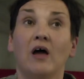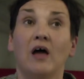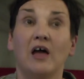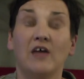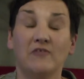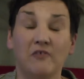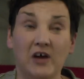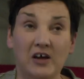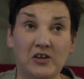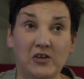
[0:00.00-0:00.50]

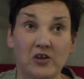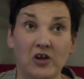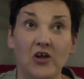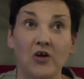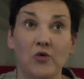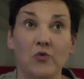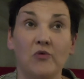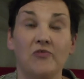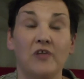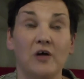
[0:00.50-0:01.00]
if I
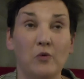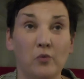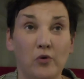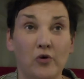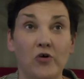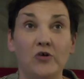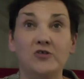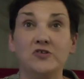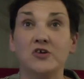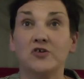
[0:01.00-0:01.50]
knew there
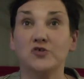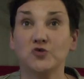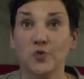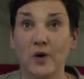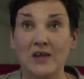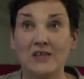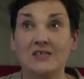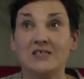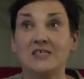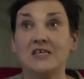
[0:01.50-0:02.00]
weren't
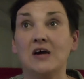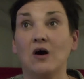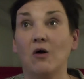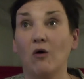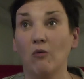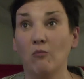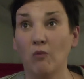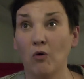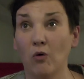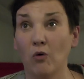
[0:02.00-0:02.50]
20
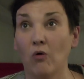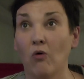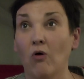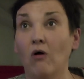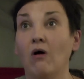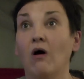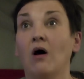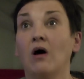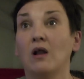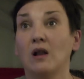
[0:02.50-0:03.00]
or
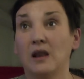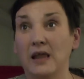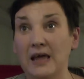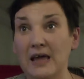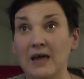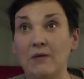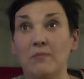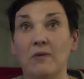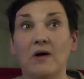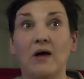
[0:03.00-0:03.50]
more
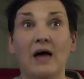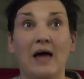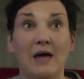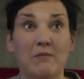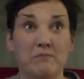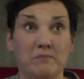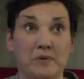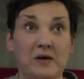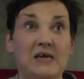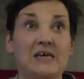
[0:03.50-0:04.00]
Labour
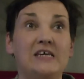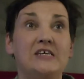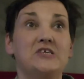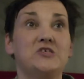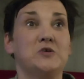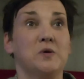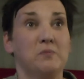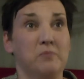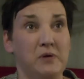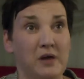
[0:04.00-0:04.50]

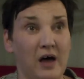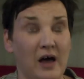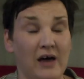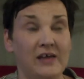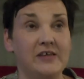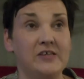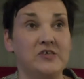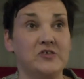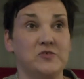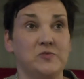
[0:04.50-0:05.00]
MPs
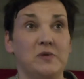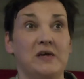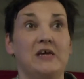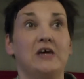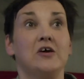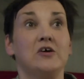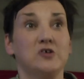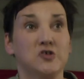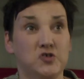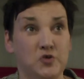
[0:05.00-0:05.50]
behind
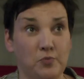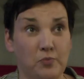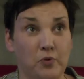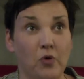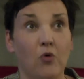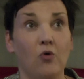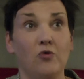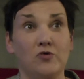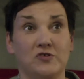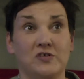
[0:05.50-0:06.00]
me,
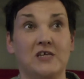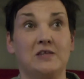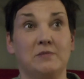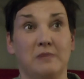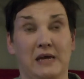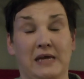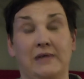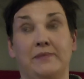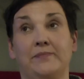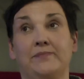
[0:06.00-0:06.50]
supporting
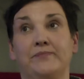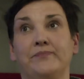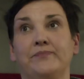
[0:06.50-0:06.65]
me.